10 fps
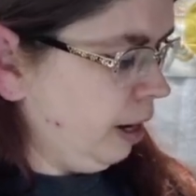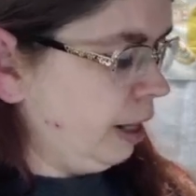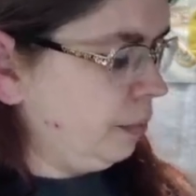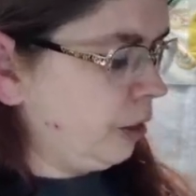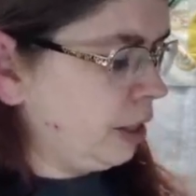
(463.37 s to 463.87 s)

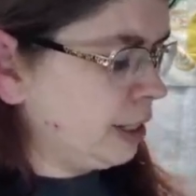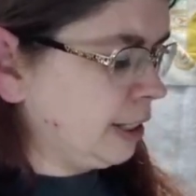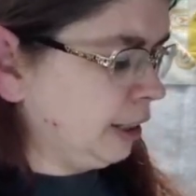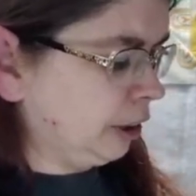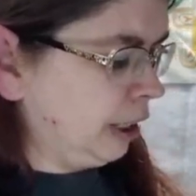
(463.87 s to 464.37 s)
And then we're going to
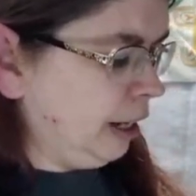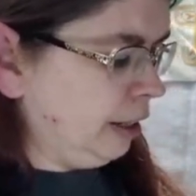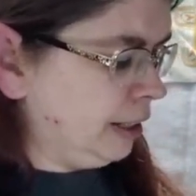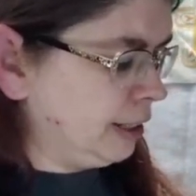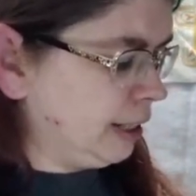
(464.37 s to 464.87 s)
stitch down
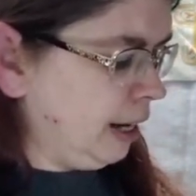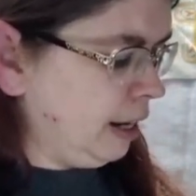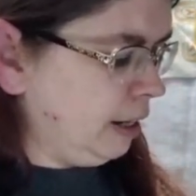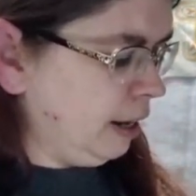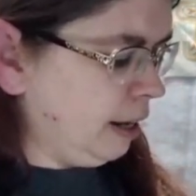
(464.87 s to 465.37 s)
this
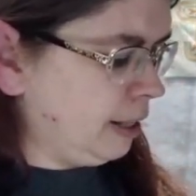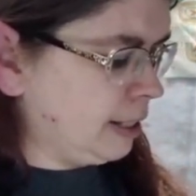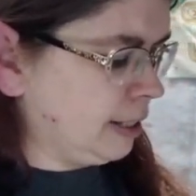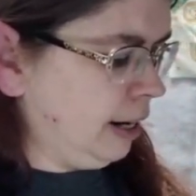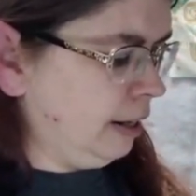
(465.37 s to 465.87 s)
side and this
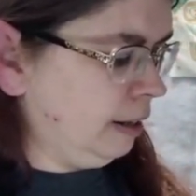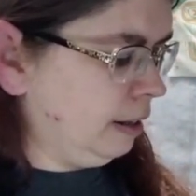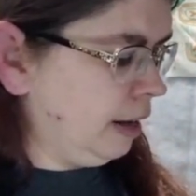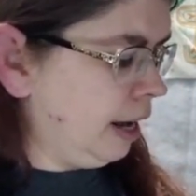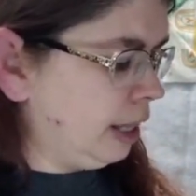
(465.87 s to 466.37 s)
side.
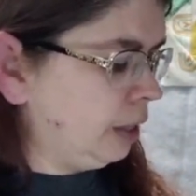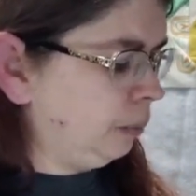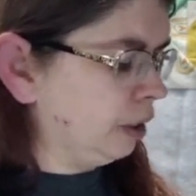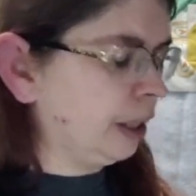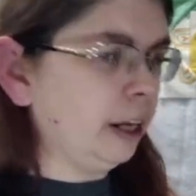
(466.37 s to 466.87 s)
And then
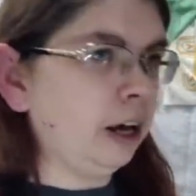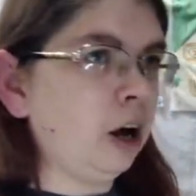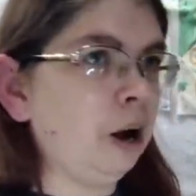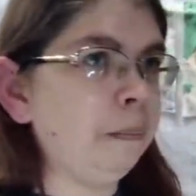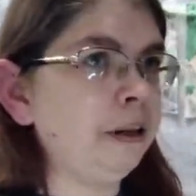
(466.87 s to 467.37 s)
we'll
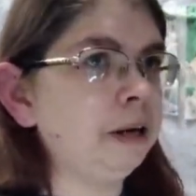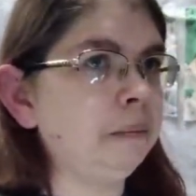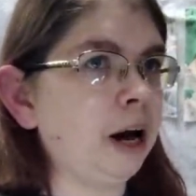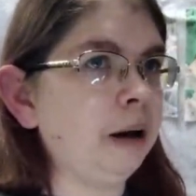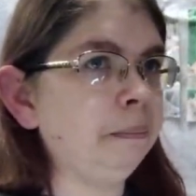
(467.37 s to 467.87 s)
open them
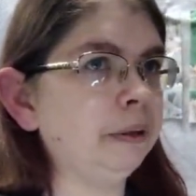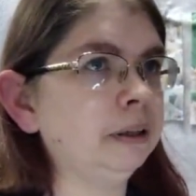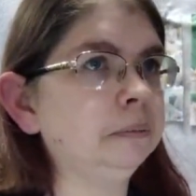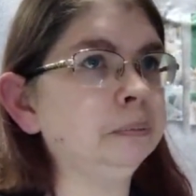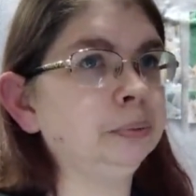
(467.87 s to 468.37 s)
up.
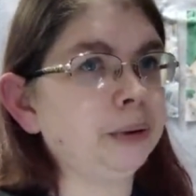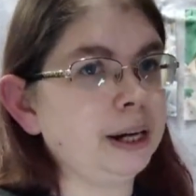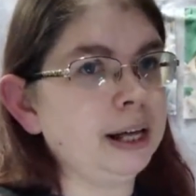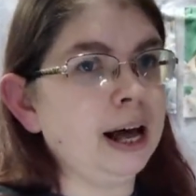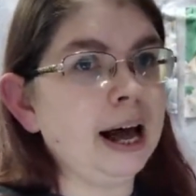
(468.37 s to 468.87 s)

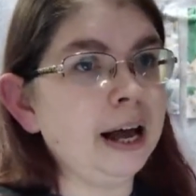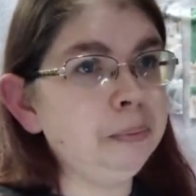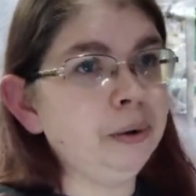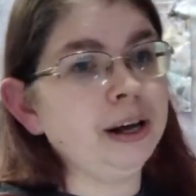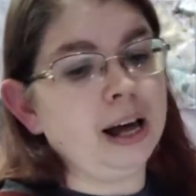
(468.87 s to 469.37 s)

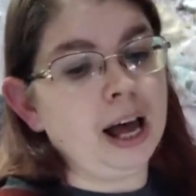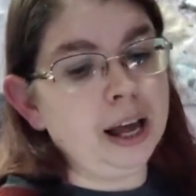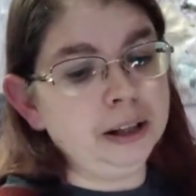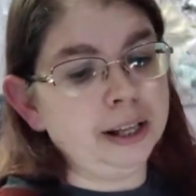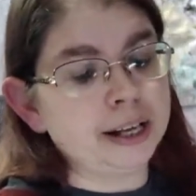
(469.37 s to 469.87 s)

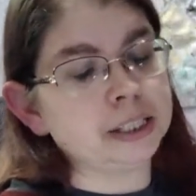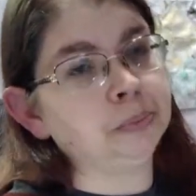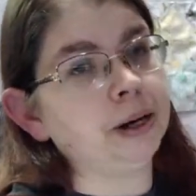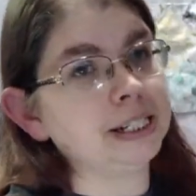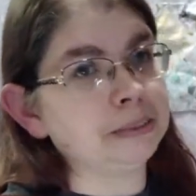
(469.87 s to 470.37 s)
I like to
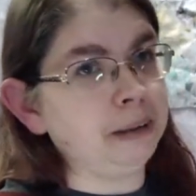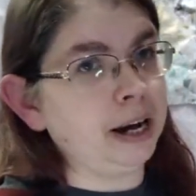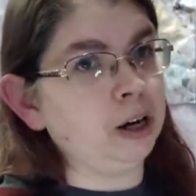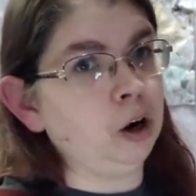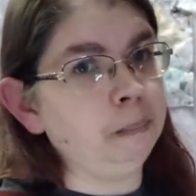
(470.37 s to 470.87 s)
press
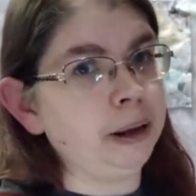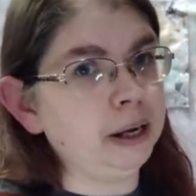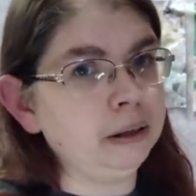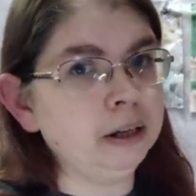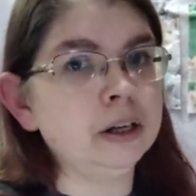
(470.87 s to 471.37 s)
mine
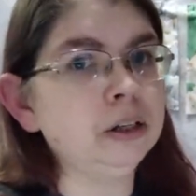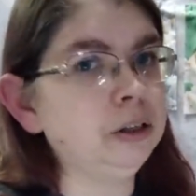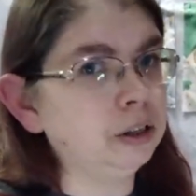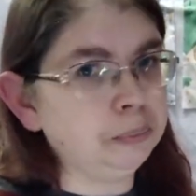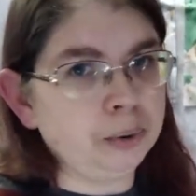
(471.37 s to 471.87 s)
open.
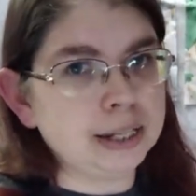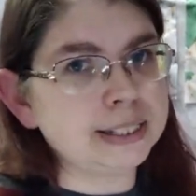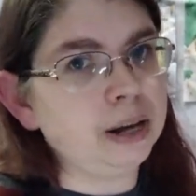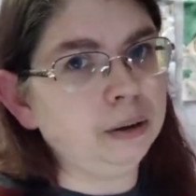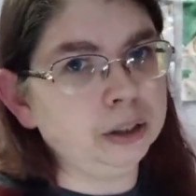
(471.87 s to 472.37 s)
You can press
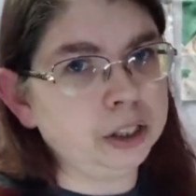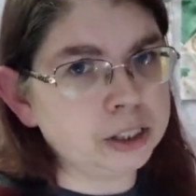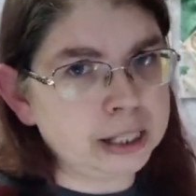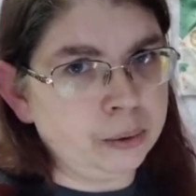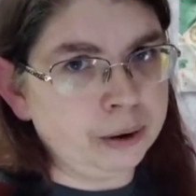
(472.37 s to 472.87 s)

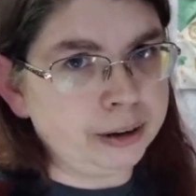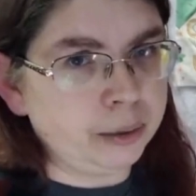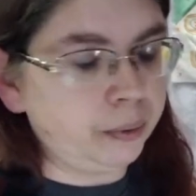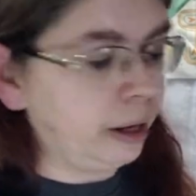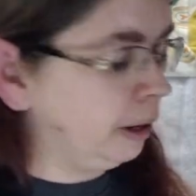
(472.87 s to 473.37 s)
yours however
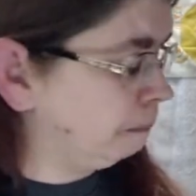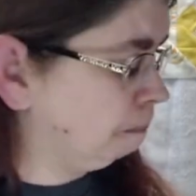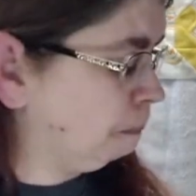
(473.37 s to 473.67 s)
you want.